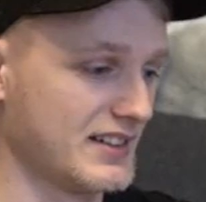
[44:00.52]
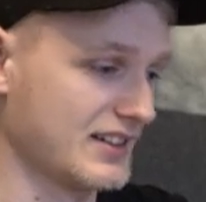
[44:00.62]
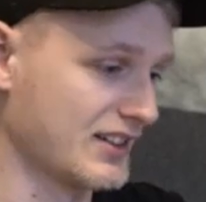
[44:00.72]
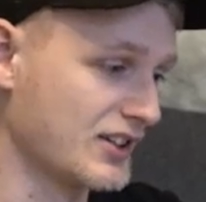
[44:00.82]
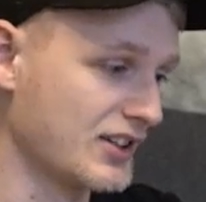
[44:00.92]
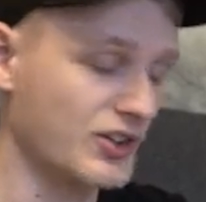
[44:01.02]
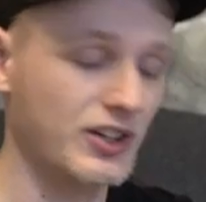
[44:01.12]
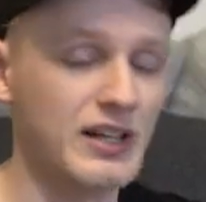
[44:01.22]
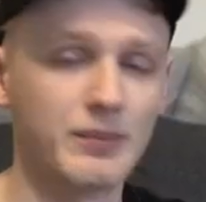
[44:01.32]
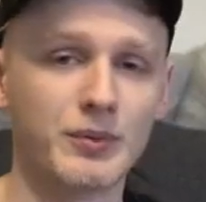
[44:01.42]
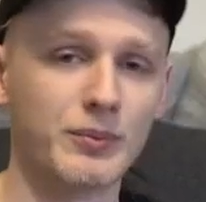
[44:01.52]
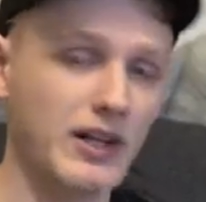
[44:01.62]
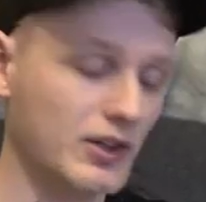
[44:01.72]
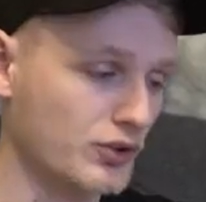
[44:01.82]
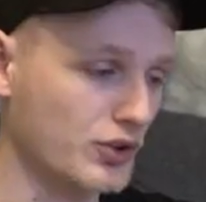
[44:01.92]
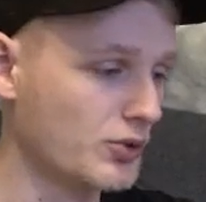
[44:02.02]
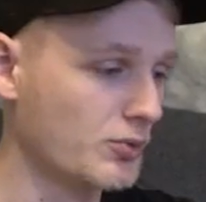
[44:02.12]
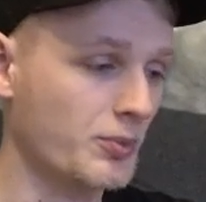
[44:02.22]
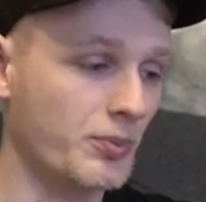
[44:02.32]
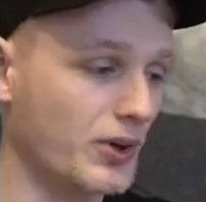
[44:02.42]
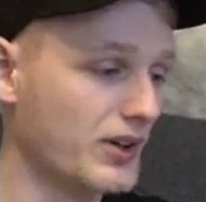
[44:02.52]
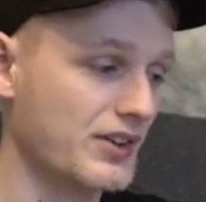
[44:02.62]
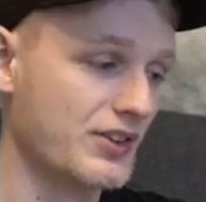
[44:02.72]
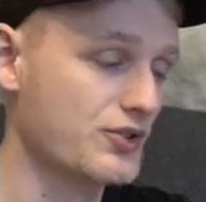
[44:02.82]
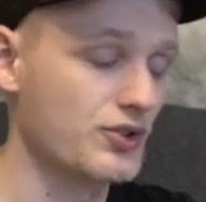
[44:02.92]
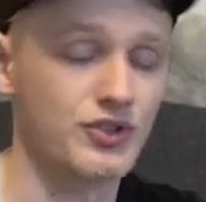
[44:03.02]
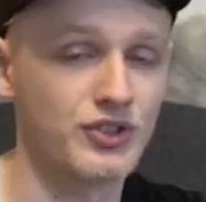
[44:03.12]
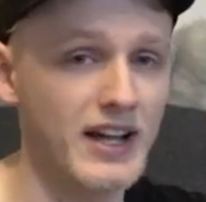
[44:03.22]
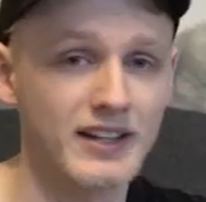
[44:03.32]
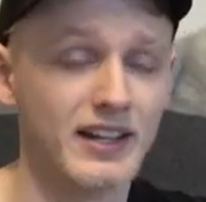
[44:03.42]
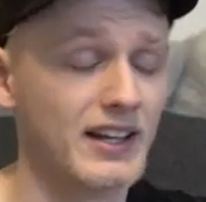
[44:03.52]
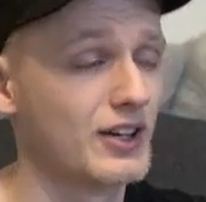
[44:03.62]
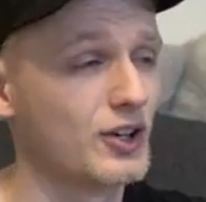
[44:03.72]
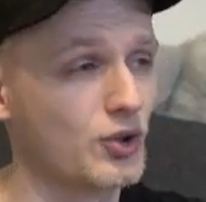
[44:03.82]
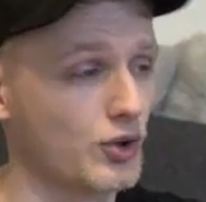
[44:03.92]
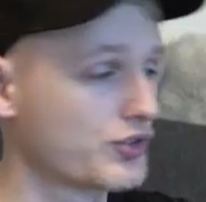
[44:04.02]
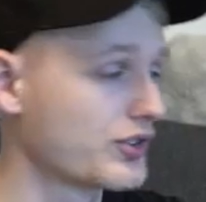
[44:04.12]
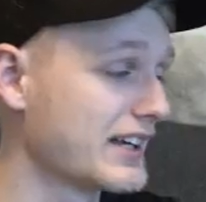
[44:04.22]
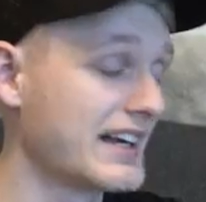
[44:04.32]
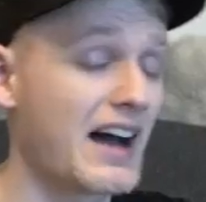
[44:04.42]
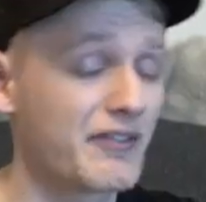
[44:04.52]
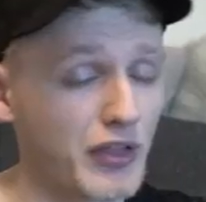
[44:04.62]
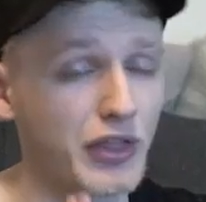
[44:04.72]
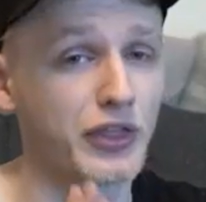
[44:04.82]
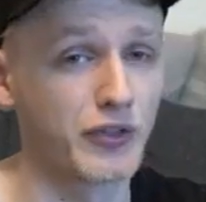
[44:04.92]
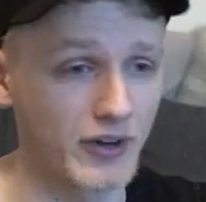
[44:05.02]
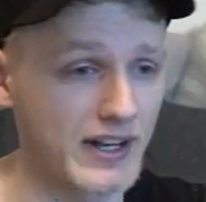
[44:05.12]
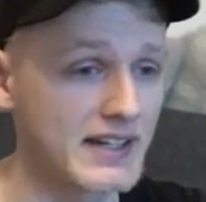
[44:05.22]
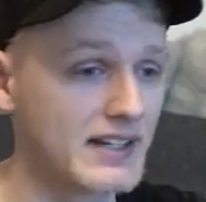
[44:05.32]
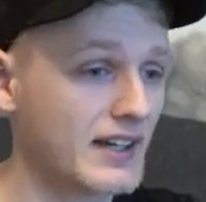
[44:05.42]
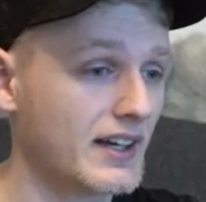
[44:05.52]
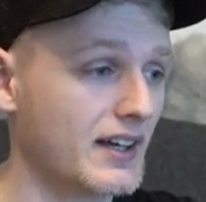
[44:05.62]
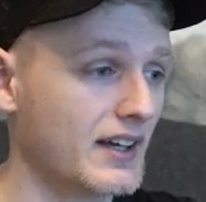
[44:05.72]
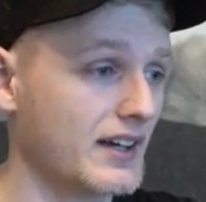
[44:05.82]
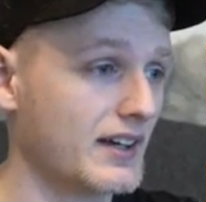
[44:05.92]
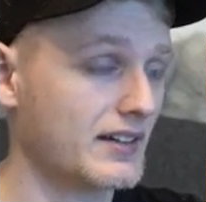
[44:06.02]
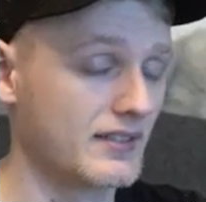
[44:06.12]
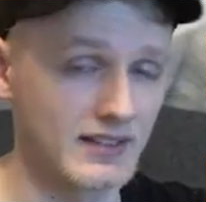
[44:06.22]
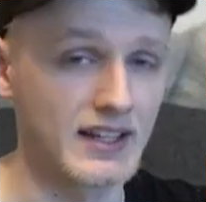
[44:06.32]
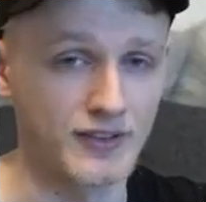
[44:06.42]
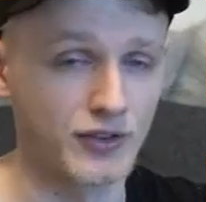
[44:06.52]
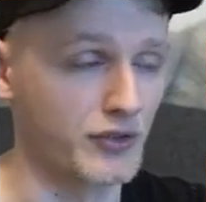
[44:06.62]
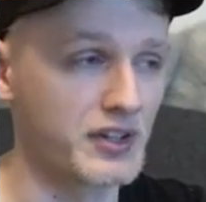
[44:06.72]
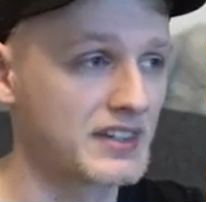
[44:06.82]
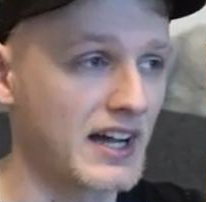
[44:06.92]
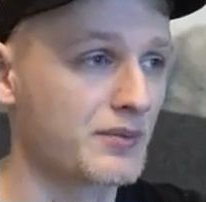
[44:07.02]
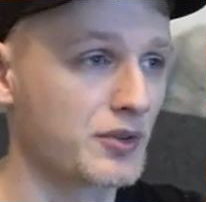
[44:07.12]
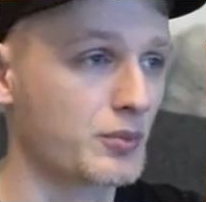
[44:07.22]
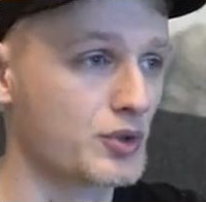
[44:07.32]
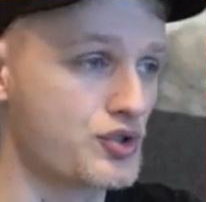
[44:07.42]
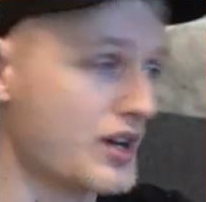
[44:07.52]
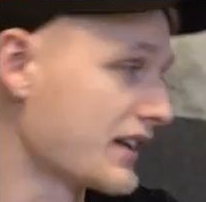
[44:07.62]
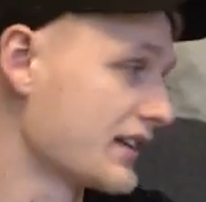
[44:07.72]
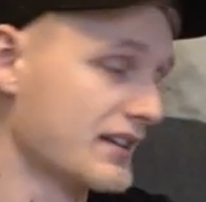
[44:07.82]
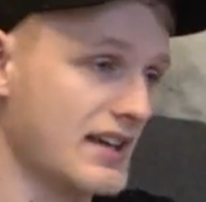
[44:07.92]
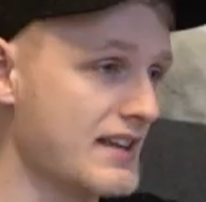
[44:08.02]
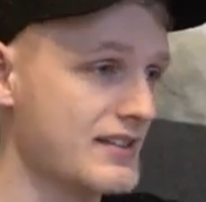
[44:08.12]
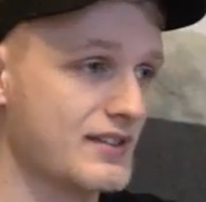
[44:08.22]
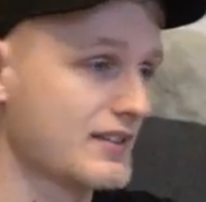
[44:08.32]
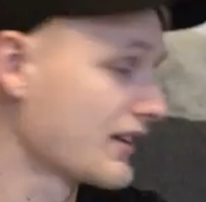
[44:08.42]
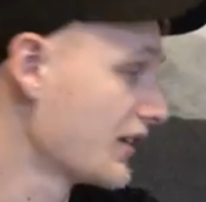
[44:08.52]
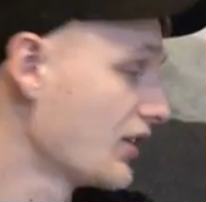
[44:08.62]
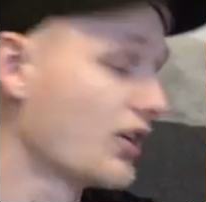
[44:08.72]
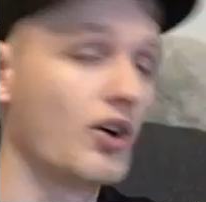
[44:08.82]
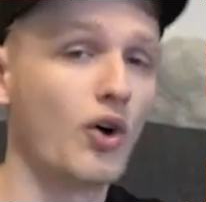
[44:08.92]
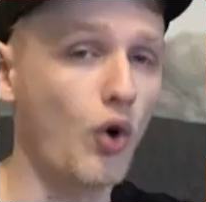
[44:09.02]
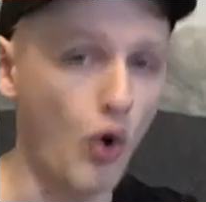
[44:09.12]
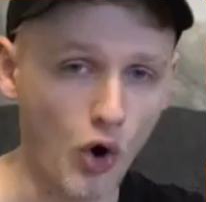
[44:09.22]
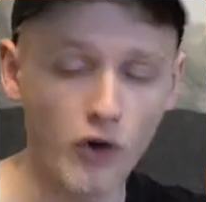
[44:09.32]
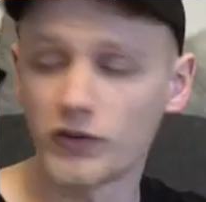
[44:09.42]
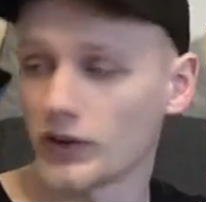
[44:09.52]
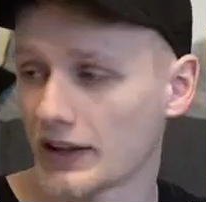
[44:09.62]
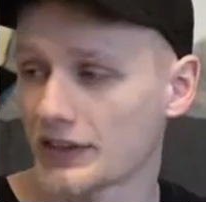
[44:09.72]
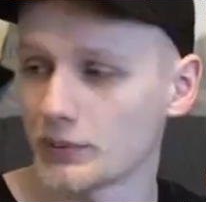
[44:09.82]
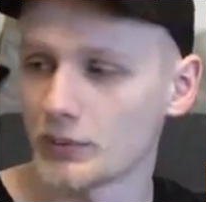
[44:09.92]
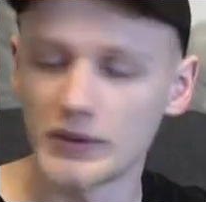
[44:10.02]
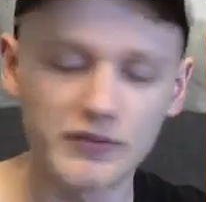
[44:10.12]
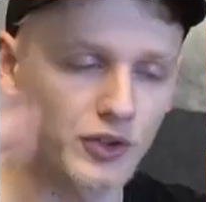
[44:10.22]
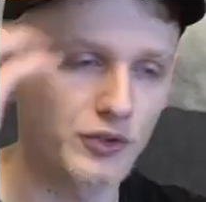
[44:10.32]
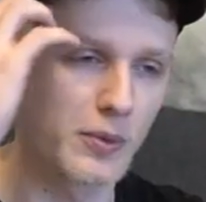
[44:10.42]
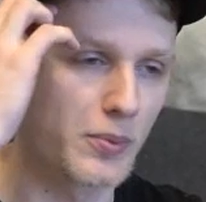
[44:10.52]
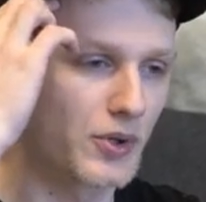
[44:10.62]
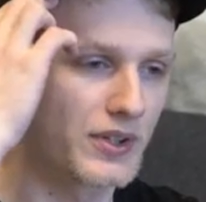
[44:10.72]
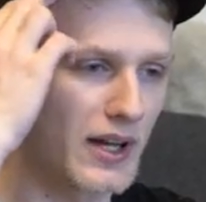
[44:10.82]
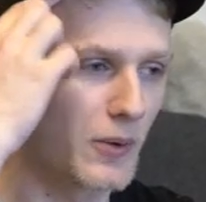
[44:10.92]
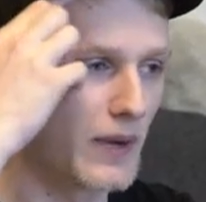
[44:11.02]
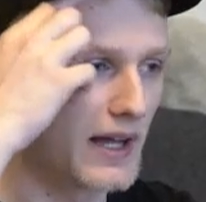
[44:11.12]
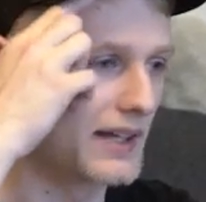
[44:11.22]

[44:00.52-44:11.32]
you know, keep them well groomed, but they just shed constantly. And having three, it's three times as much shedding. It's awful. I think we've got to a point now where